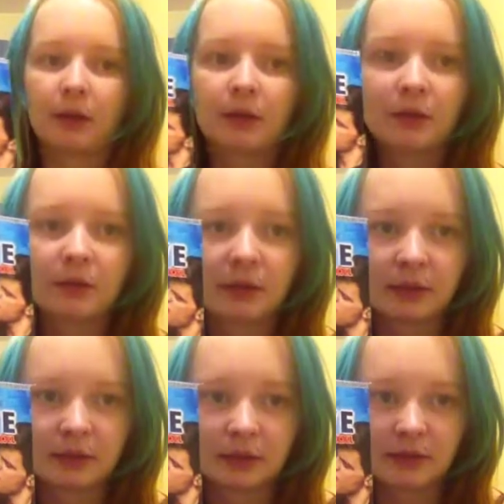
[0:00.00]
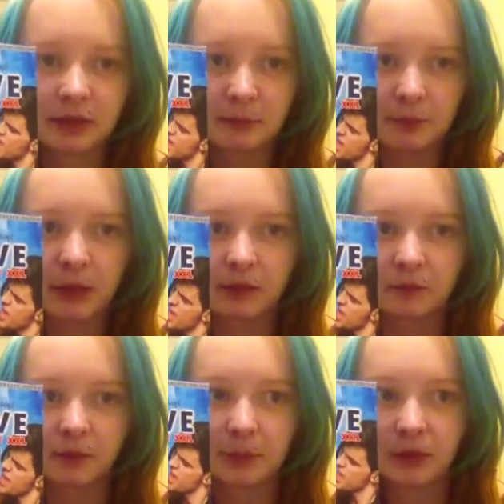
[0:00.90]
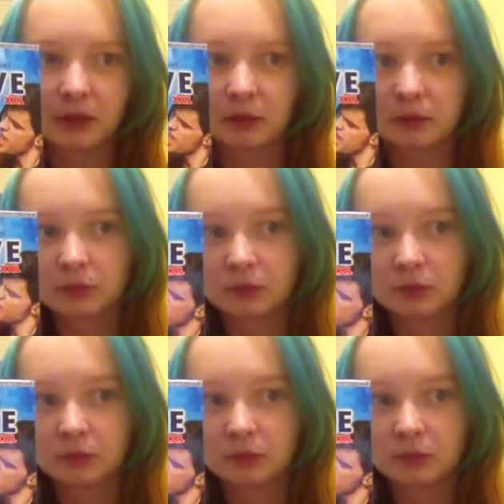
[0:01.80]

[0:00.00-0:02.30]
I used this deep black for about,